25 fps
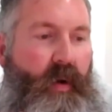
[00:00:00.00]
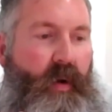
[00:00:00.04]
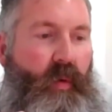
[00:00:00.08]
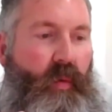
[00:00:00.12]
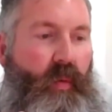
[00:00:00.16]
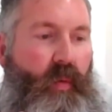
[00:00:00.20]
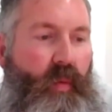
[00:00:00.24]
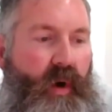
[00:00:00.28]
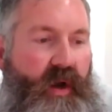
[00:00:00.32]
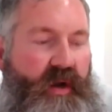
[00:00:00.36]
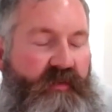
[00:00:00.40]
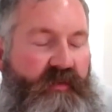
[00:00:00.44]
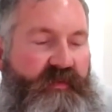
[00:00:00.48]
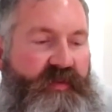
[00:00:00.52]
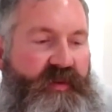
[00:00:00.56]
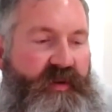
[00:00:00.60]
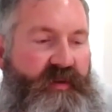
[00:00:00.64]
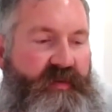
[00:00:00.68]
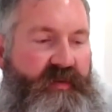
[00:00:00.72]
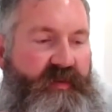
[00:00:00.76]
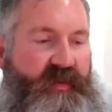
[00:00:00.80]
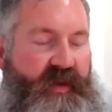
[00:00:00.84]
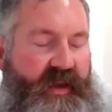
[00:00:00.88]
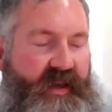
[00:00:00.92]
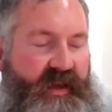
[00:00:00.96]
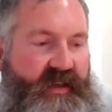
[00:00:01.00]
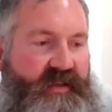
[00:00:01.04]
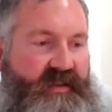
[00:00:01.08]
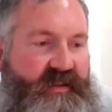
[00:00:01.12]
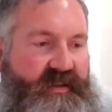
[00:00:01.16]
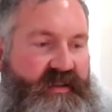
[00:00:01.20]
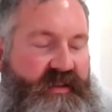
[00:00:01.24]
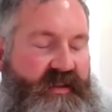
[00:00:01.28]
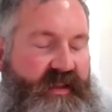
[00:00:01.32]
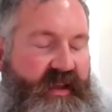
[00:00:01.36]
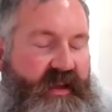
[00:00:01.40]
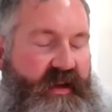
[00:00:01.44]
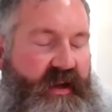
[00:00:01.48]
One of the
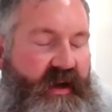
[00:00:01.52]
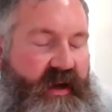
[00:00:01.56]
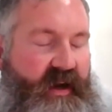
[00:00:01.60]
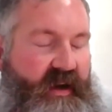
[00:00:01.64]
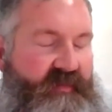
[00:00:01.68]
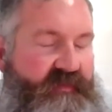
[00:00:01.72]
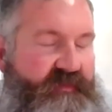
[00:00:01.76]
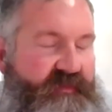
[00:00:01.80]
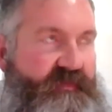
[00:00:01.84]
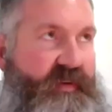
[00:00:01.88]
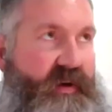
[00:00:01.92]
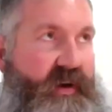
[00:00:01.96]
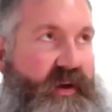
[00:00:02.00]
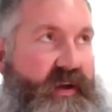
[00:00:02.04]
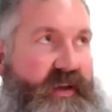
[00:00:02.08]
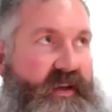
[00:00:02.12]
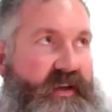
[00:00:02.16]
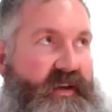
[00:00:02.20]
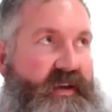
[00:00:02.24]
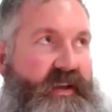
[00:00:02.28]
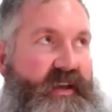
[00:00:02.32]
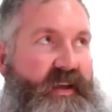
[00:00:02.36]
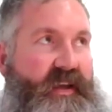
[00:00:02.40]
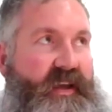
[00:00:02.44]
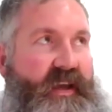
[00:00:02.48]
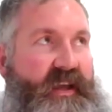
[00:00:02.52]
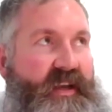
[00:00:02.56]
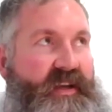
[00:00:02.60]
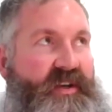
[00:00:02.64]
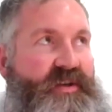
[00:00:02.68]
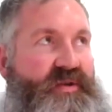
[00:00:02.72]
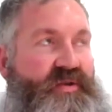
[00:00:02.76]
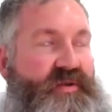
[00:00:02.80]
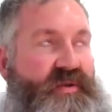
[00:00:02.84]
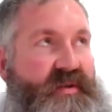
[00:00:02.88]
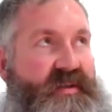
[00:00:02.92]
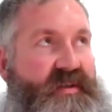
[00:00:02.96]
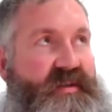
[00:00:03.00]
things that I find
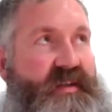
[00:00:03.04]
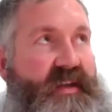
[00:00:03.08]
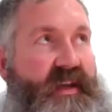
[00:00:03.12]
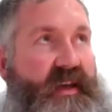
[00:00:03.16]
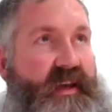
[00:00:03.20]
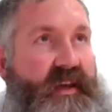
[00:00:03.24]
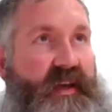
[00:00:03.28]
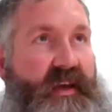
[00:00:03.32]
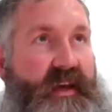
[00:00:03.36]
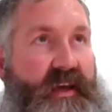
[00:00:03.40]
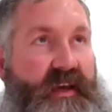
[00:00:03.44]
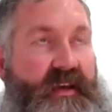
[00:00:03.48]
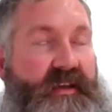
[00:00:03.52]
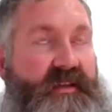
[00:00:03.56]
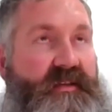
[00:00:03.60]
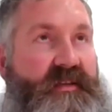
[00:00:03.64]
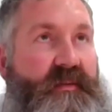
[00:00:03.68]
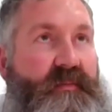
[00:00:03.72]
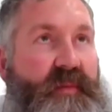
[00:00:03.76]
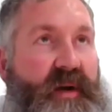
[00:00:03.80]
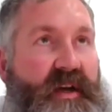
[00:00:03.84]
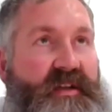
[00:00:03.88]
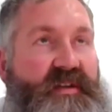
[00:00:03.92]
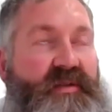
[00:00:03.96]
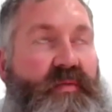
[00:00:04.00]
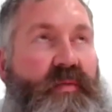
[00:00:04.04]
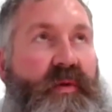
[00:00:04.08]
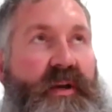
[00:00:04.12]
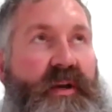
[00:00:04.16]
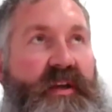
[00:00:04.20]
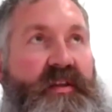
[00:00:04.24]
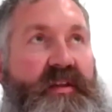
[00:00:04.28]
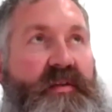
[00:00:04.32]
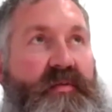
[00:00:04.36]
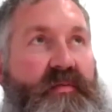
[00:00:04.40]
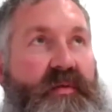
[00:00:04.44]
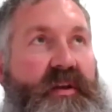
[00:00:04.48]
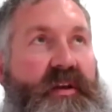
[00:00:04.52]
interesting is in my
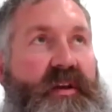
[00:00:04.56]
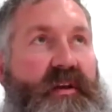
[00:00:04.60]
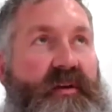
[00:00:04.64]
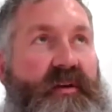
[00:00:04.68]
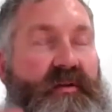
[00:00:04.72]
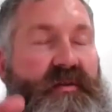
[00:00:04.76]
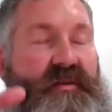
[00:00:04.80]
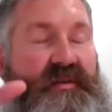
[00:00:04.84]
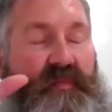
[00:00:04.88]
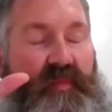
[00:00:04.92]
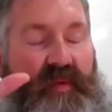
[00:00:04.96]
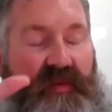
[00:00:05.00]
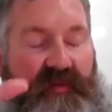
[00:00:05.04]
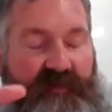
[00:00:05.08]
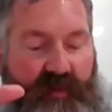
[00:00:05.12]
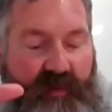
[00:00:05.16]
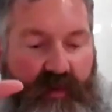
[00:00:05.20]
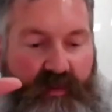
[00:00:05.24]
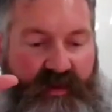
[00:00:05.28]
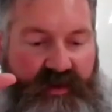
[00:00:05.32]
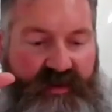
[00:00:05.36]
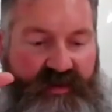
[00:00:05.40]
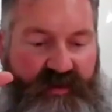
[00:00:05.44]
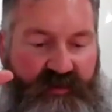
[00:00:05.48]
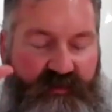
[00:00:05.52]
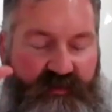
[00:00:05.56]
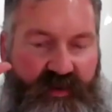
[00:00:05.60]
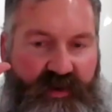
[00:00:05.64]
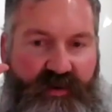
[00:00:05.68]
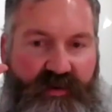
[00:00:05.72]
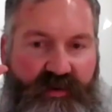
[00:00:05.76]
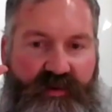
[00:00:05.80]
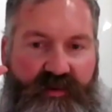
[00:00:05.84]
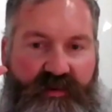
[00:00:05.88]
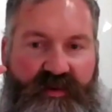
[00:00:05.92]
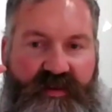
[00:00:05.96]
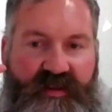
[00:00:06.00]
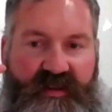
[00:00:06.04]
23 years, performance
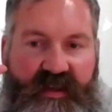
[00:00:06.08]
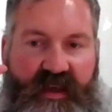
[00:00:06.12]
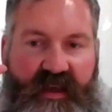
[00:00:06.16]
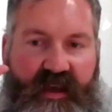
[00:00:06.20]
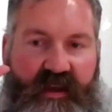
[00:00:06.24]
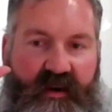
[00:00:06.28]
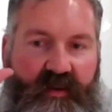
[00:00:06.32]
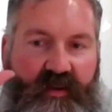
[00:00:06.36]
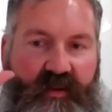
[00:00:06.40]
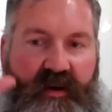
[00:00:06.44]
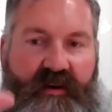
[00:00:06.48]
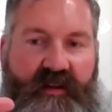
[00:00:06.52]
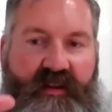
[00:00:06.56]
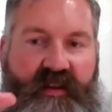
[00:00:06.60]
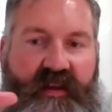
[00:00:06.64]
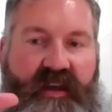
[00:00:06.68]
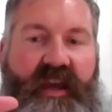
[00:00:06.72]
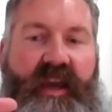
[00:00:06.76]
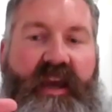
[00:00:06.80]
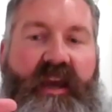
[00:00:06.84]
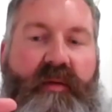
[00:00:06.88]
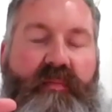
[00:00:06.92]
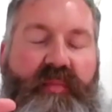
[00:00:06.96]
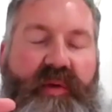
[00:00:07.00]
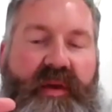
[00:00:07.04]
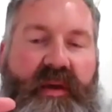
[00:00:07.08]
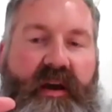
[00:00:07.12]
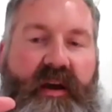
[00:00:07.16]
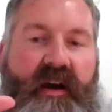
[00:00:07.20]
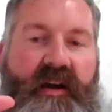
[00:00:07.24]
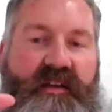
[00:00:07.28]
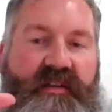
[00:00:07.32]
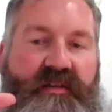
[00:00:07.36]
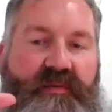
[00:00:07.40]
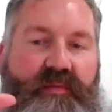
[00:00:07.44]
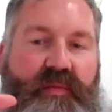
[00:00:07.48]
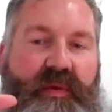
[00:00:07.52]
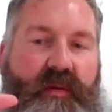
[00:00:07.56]
reviews and a lot of the
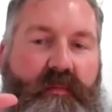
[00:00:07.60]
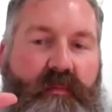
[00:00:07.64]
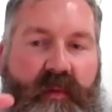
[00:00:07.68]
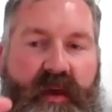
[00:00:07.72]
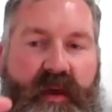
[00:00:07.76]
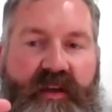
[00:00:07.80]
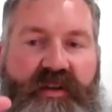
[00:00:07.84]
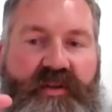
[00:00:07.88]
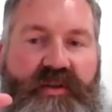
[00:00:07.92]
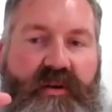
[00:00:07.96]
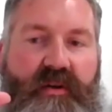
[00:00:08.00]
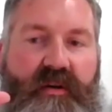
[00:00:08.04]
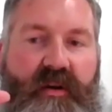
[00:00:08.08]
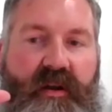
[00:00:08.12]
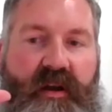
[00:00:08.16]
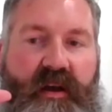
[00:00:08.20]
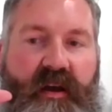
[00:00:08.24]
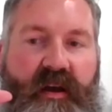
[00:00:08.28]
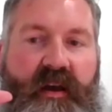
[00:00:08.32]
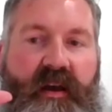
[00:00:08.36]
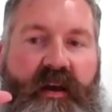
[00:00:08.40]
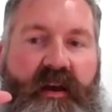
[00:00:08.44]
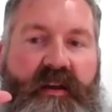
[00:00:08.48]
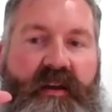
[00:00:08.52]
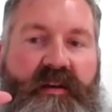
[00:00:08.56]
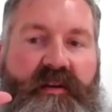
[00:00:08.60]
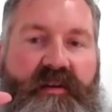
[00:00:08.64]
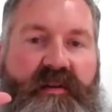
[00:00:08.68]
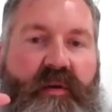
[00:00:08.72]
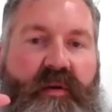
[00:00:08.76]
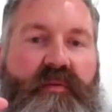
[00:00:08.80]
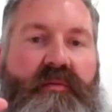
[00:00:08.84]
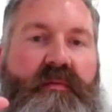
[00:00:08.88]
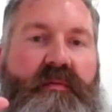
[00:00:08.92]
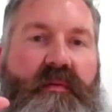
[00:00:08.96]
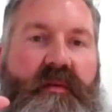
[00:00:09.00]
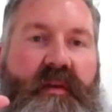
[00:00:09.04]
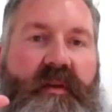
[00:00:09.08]
KPIs we measure
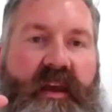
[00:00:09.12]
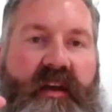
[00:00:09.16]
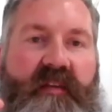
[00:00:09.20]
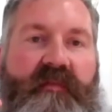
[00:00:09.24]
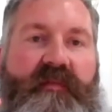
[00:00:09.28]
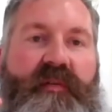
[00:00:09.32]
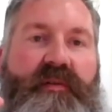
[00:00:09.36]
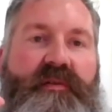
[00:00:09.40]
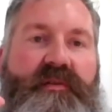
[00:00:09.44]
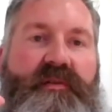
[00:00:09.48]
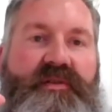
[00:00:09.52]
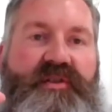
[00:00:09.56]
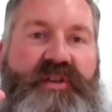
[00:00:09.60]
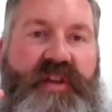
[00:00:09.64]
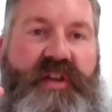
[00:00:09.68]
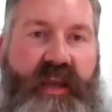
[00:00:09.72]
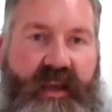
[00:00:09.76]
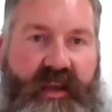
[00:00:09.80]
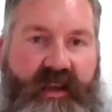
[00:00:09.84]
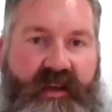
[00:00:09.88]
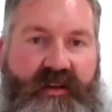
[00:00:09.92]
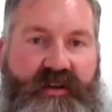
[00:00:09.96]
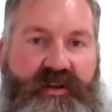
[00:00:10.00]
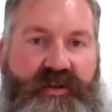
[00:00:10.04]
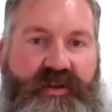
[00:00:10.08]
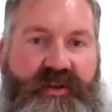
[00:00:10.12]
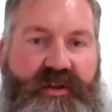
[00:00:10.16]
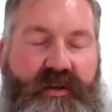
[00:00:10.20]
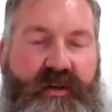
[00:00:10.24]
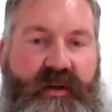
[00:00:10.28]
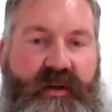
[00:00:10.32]
don't ever change.